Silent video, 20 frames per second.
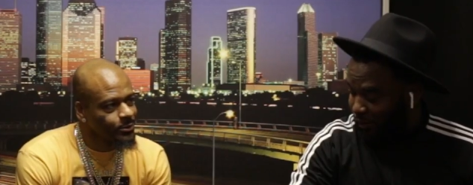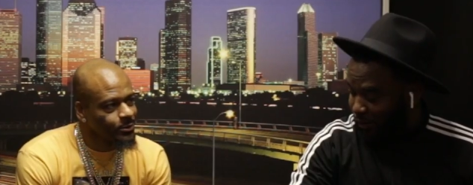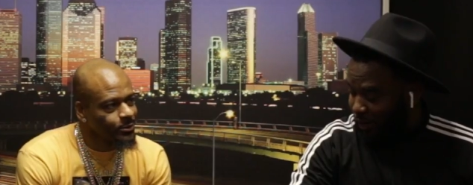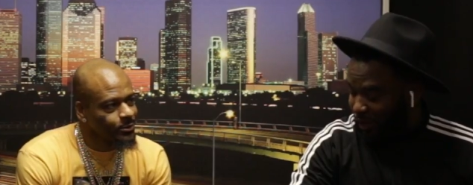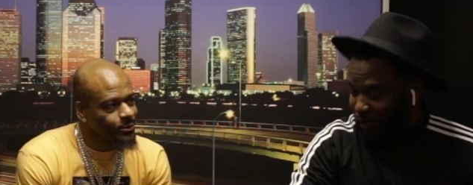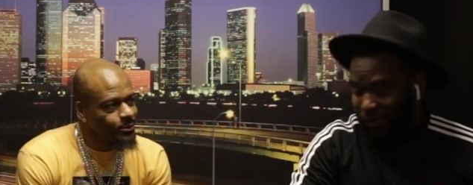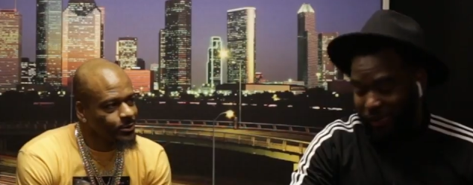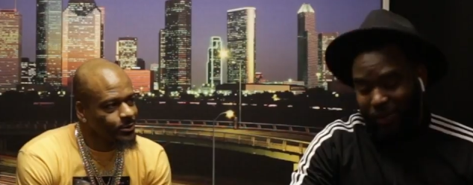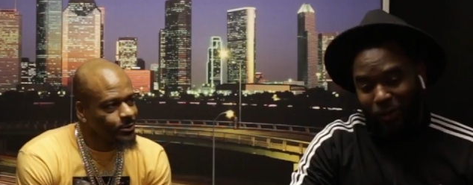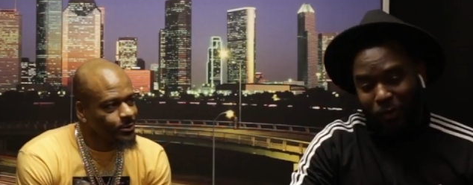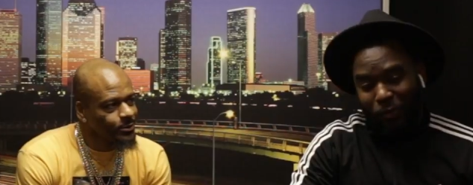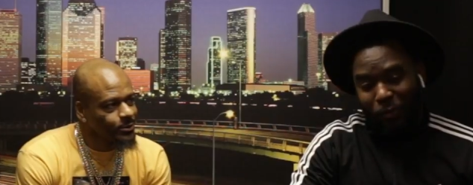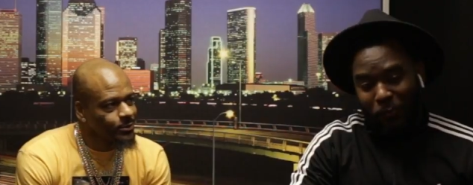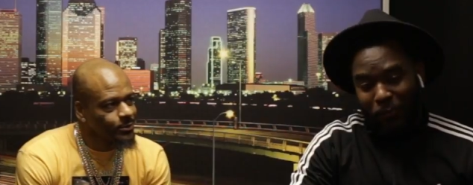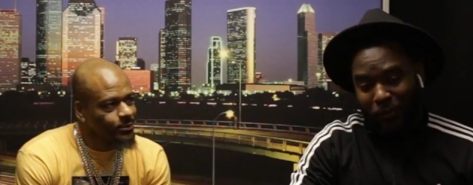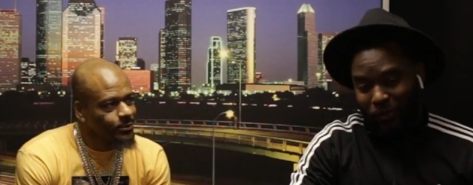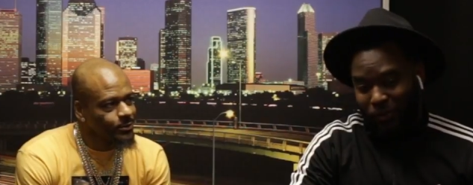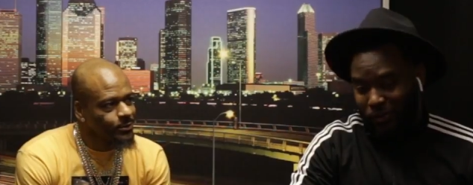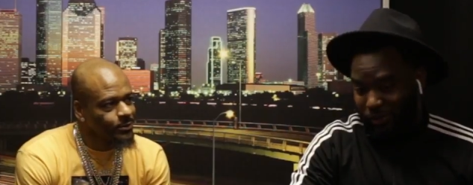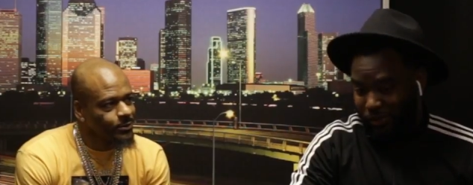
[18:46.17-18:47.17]
Speaker 1: That's an old
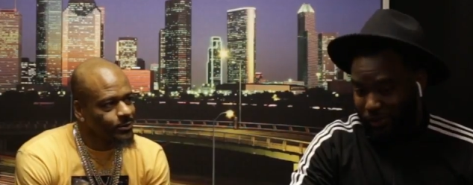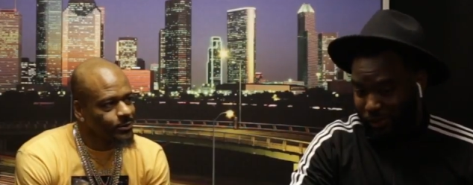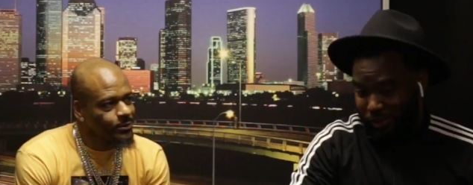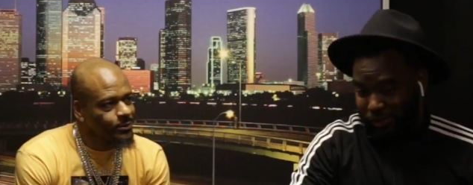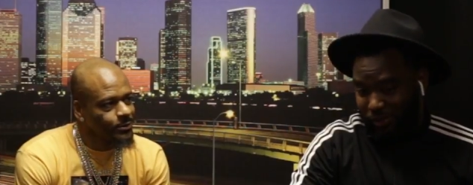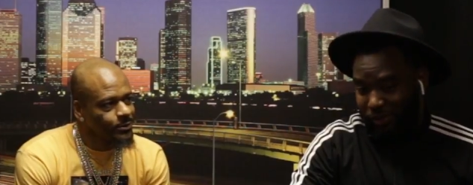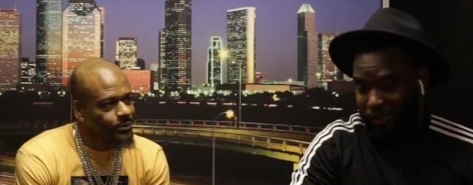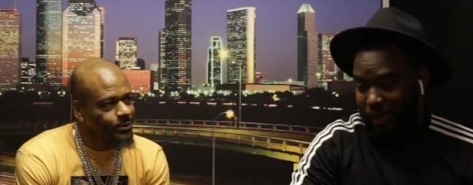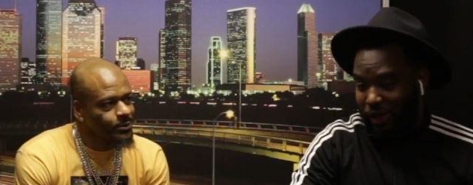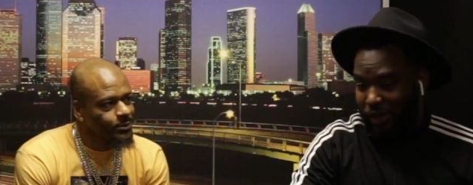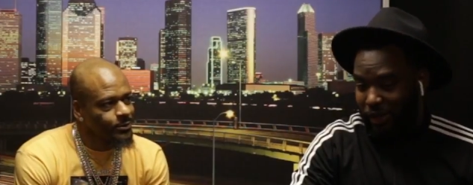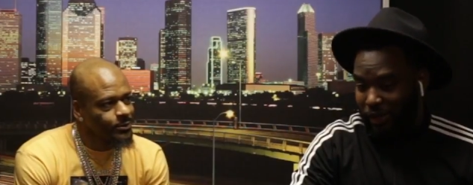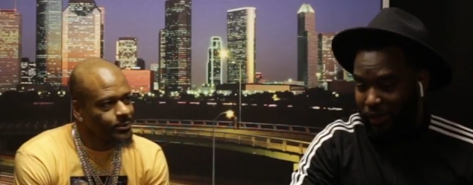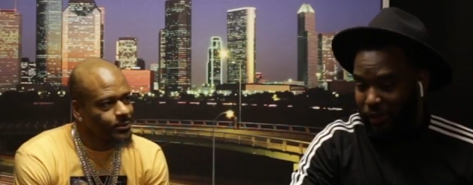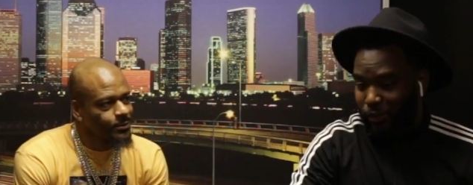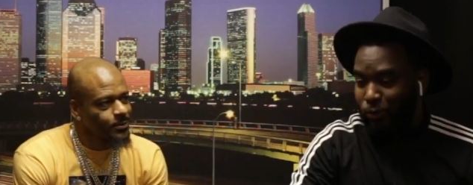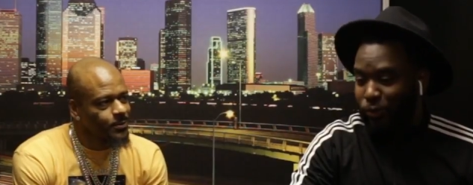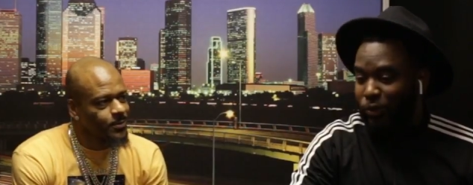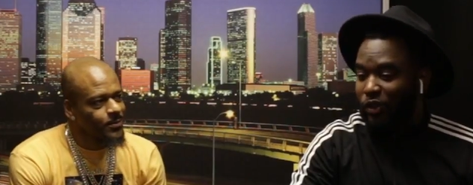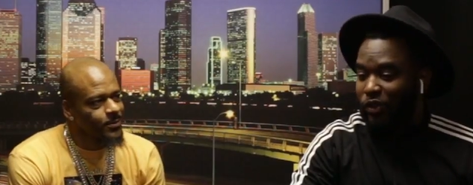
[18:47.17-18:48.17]
person. you
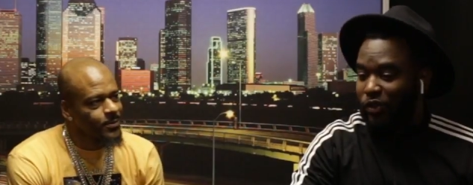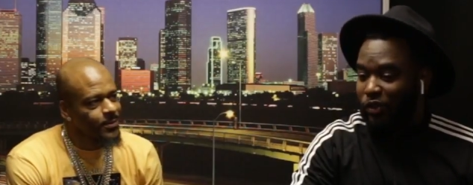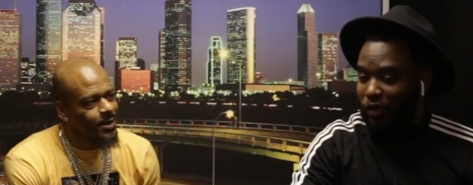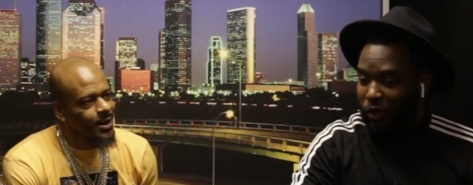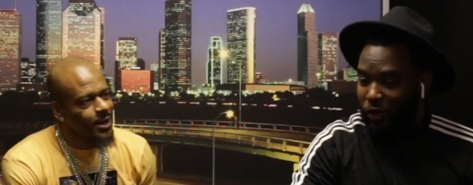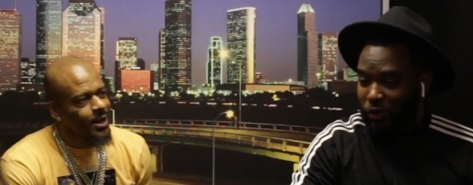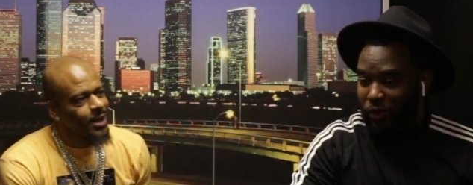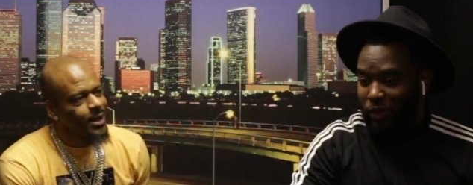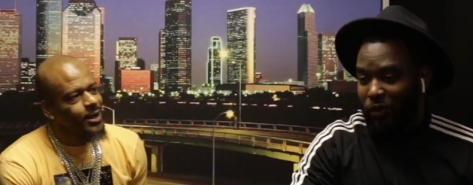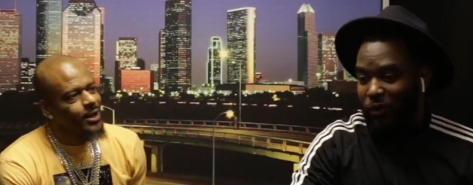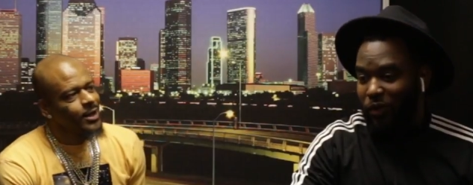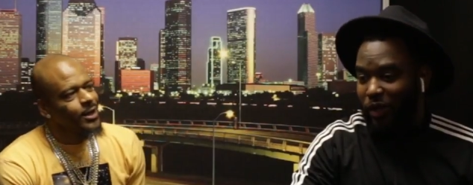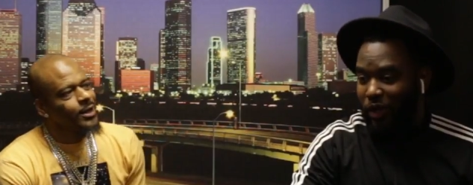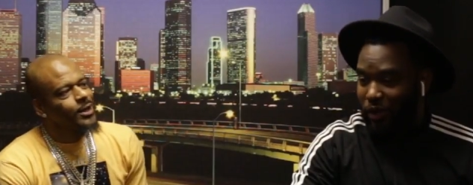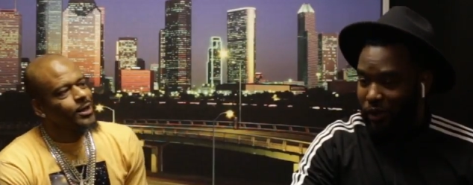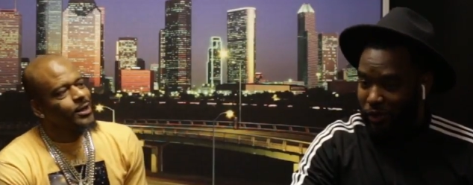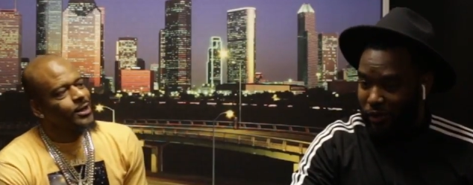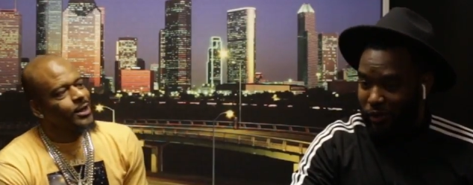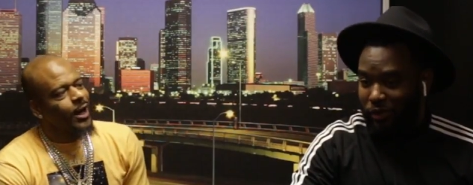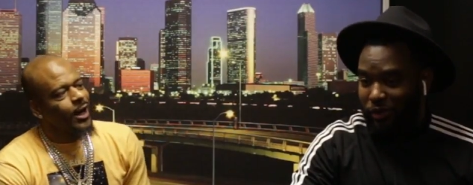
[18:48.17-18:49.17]
just told your
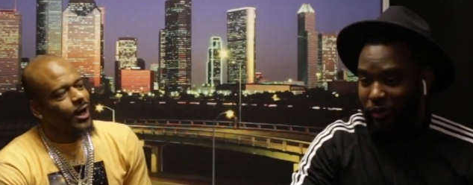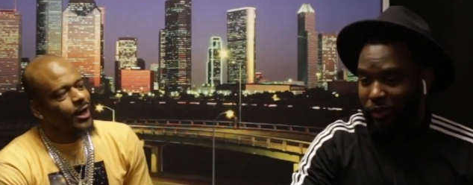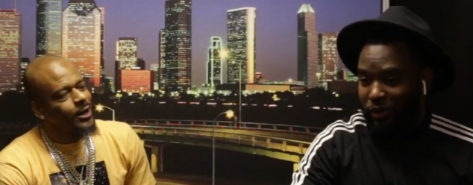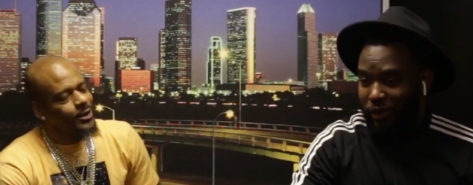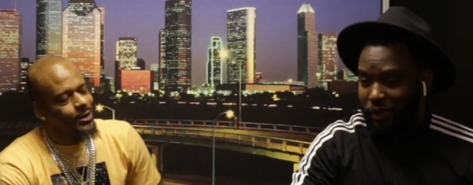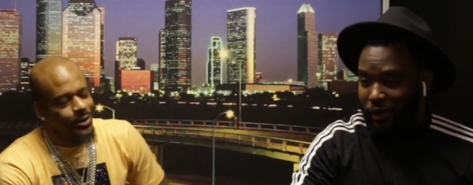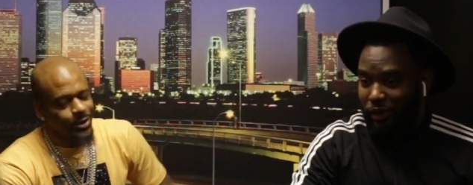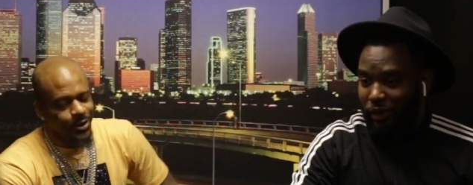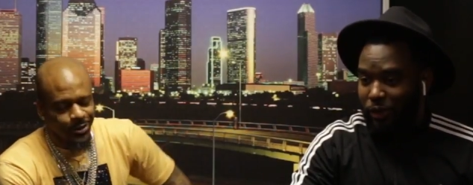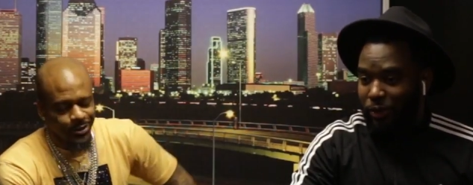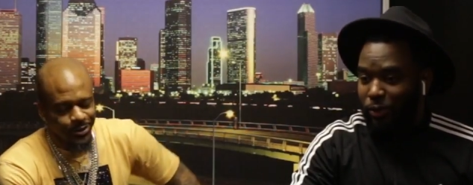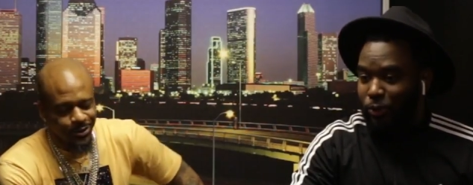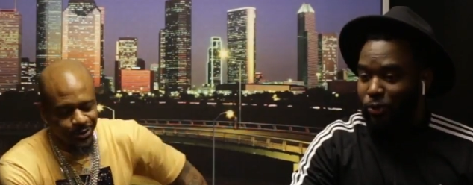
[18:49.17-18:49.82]
age. Hey, look.